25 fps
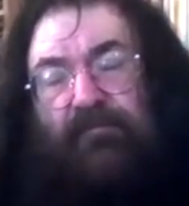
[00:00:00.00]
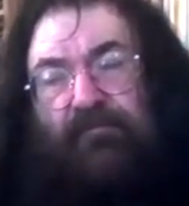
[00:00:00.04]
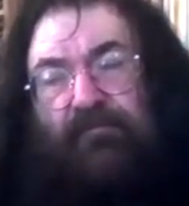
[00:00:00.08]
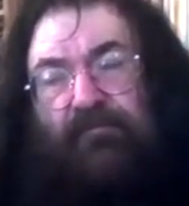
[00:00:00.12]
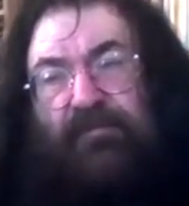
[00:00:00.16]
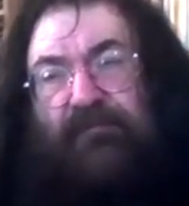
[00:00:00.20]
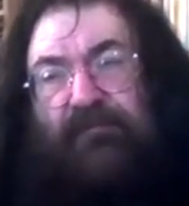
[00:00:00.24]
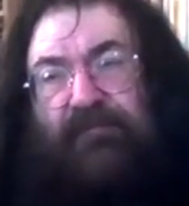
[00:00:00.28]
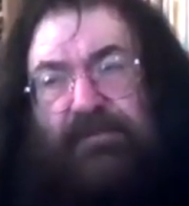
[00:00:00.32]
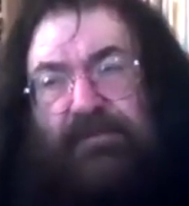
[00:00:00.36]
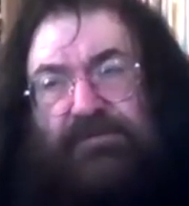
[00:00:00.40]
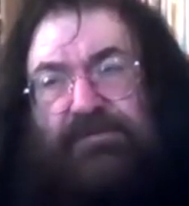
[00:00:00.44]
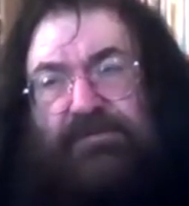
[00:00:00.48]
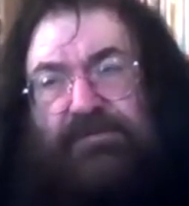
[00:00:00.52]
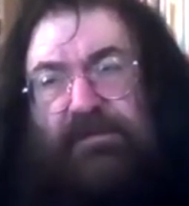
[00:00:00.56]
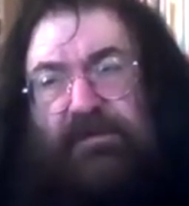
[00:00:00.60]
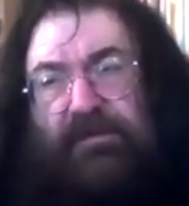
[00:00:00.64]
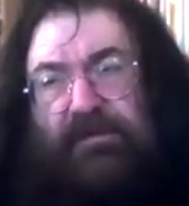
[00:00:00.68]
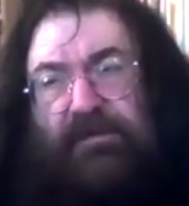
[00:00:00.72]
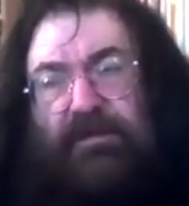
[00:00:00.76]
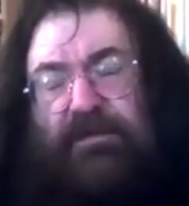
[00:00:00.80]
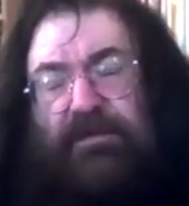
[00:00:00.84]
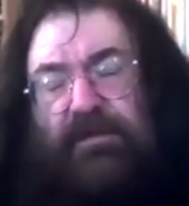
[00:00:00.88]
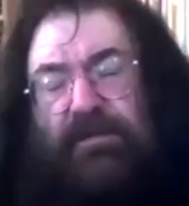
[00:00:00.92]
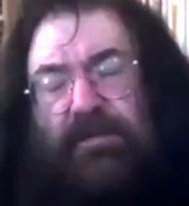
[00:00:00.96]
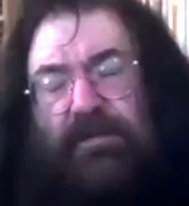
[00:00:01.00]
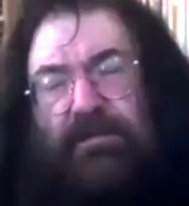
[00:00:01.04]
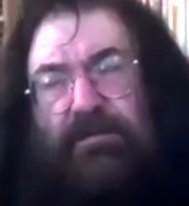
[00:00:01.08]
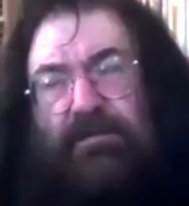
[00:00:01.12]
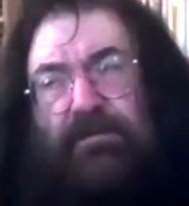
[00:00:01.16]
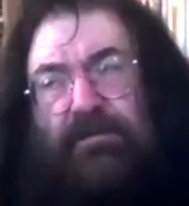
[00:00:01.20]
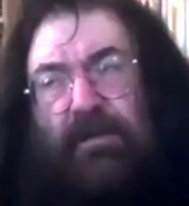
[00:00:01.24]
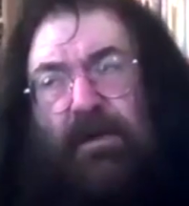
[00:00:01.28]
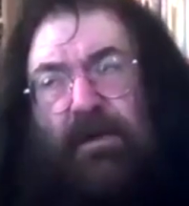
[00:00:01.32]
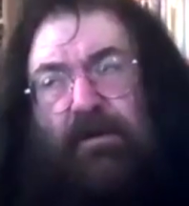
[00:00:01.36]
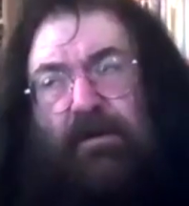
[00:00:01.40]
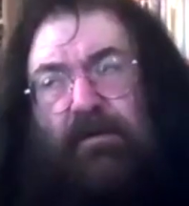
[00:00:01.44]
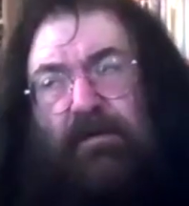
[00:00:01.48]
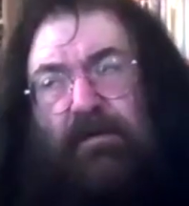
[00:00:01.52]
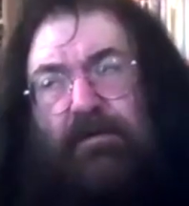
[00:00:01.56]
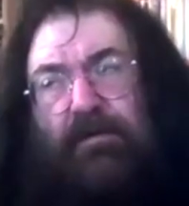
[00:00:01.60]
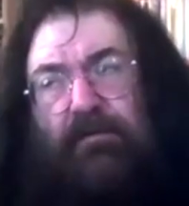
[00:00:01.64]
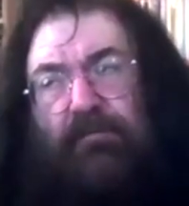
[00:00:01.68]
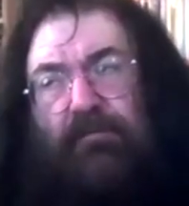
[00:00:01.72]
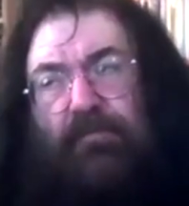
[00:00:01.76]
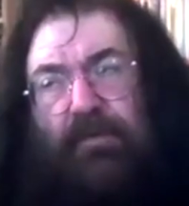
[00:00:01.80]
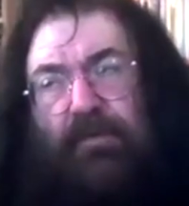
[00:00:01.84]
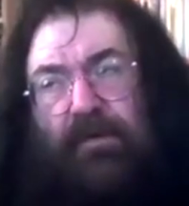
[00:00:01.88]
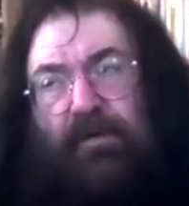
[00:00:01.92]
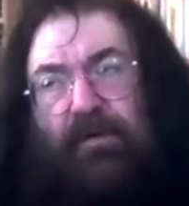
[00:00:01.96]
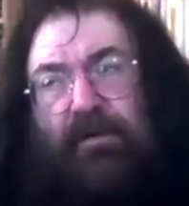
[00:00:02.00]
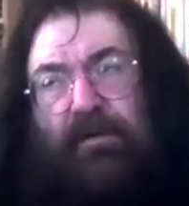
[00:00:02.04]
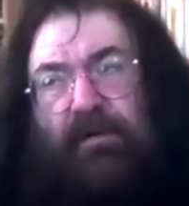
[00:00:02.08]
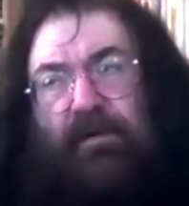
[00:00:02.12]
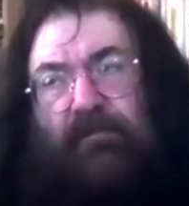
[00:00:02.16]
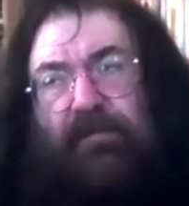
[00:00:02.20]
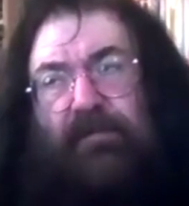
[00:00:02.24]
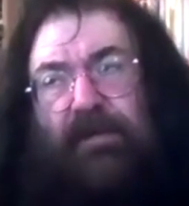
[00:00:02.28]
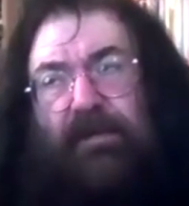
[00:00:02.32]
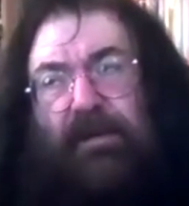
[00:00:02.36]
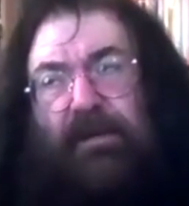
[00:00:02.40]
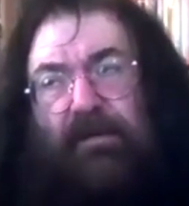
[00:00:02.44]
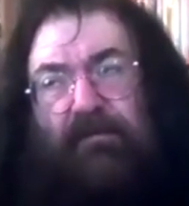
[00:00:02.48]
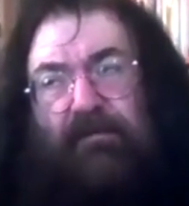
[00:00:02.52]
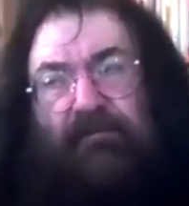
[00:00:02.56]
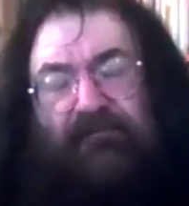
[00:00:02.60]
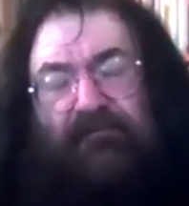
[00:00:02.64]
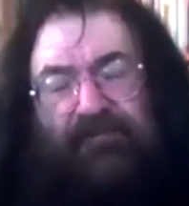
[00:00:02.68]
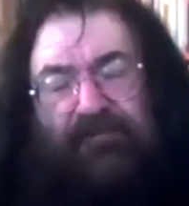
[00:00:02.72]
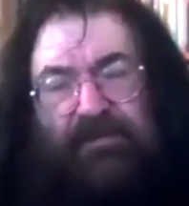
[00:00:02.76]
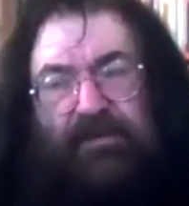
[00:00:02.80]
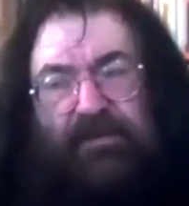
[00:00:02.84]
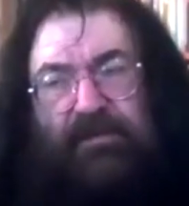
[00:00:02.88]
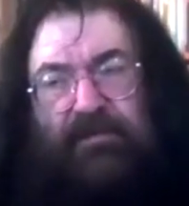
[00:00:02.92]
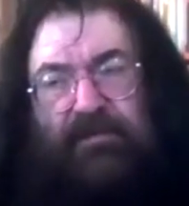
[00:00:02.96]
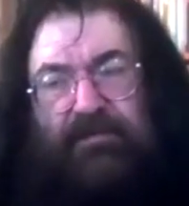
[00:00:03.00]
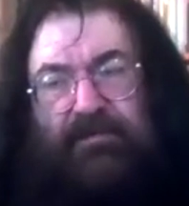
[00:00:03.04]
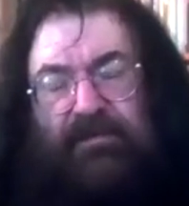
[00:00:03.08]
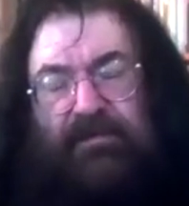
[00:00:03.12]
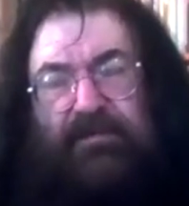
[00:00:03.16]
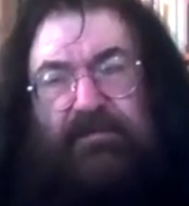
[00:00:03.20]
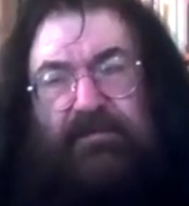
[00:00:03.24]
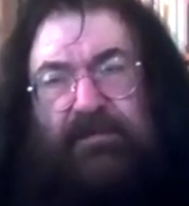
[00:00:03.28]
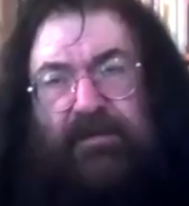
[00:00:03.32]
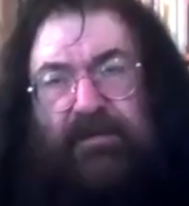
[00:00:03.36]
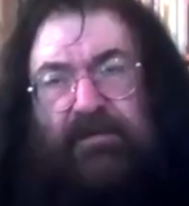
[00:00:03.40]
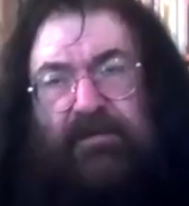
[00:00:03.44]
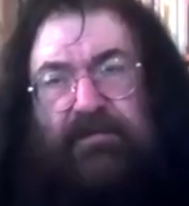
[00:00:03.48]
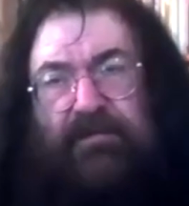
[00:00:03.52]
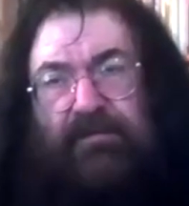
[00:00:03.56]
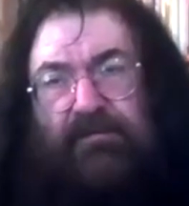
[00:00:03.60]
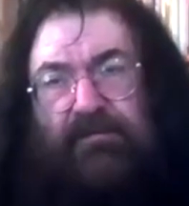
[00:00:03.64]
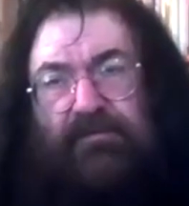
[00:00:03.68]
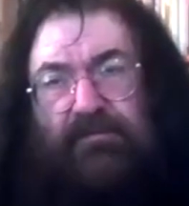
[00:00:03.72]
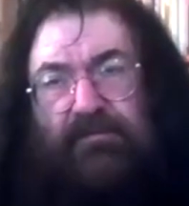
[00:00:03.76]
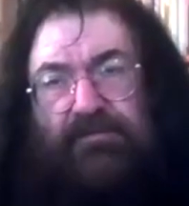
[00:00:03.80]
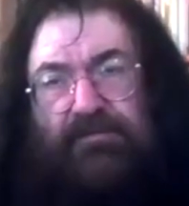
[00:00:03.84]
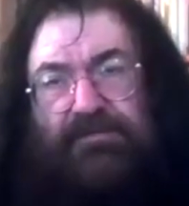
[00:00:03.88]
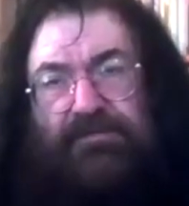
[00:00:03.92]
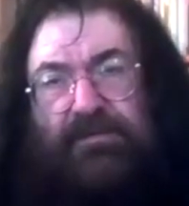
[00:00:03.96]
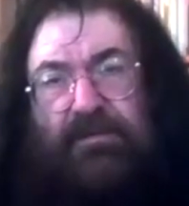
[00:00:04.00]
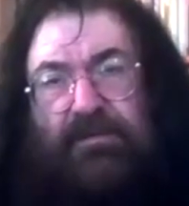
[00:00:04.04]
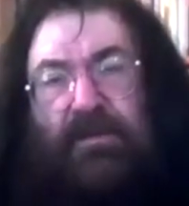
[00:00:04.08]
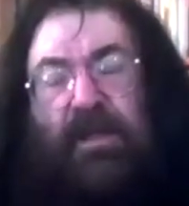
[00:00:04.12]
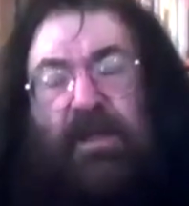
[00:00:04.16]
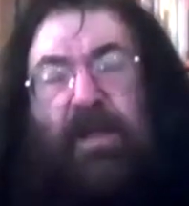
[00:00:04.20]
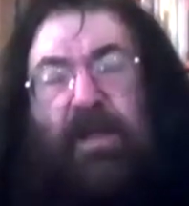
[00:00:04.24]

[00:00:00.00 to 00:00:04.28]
revisionist historical work coming out of the existing institution.